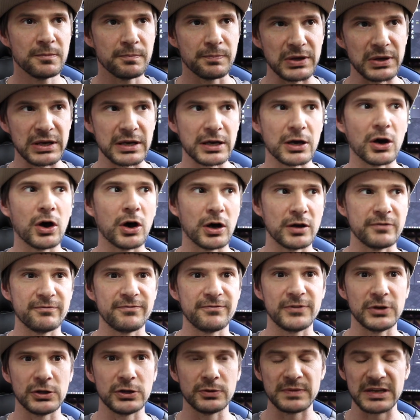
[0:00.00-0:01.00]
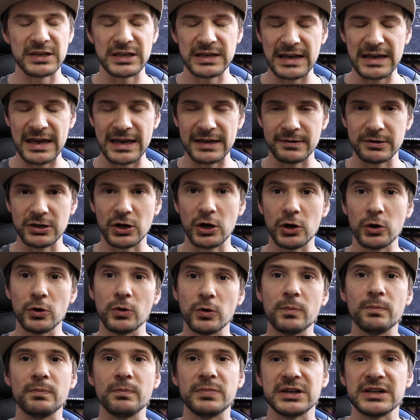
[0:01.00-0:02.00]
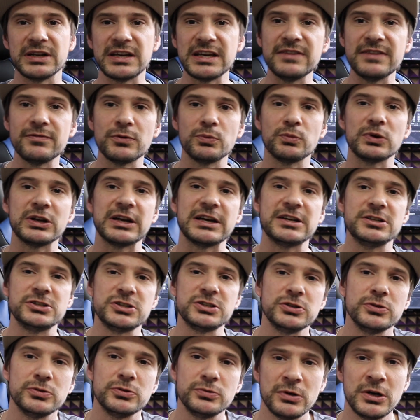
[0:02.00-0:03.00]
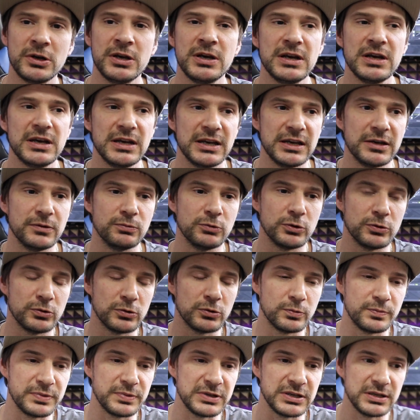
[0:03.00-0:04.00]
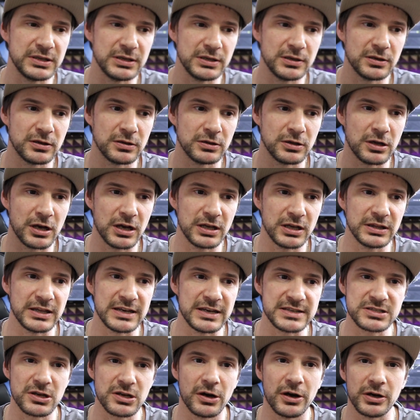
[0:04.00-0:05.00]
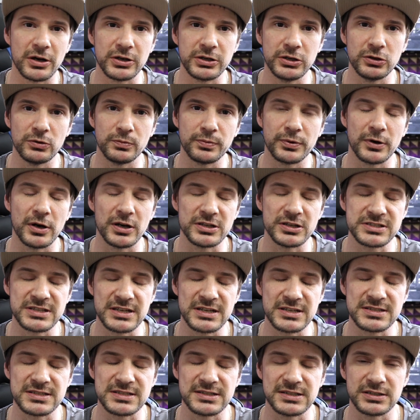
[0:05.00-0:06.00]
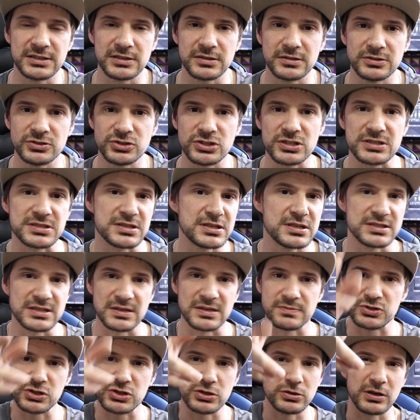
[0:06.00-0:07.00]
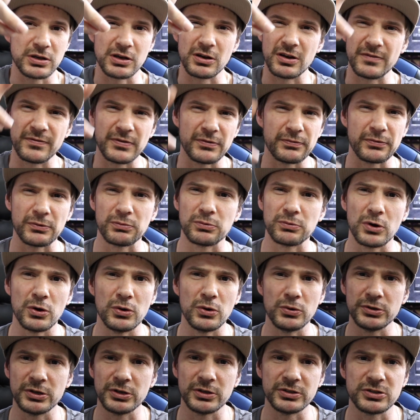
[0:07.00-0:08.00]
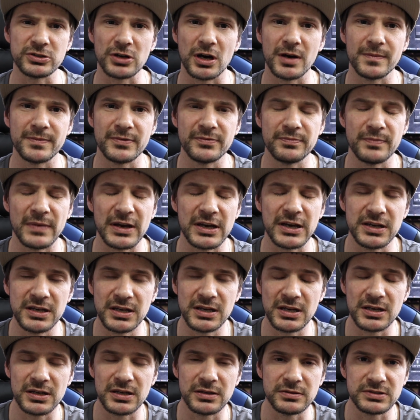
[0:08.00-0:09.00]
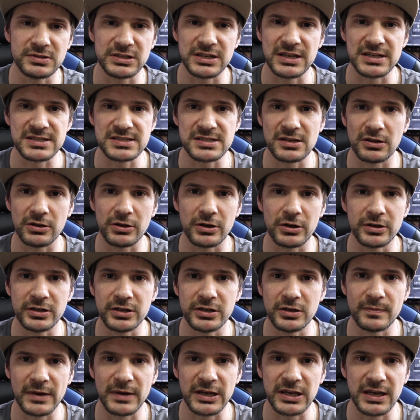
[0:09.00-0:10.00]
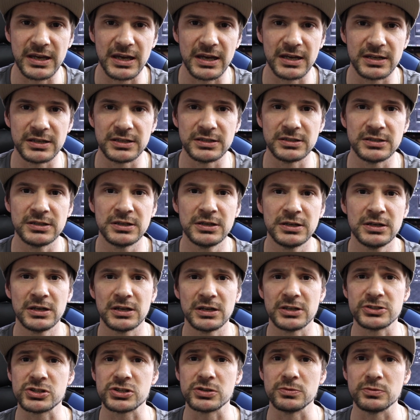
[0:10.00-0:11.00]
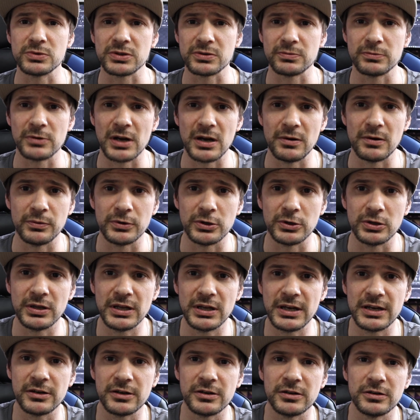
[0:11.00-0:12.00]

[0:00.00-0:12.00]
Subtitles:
big on filming at home, but even when I do, it will be a lot less audio processing just because I'm shooting off of a road on top of my DSLR here, my Canon. I shoot with a Rebel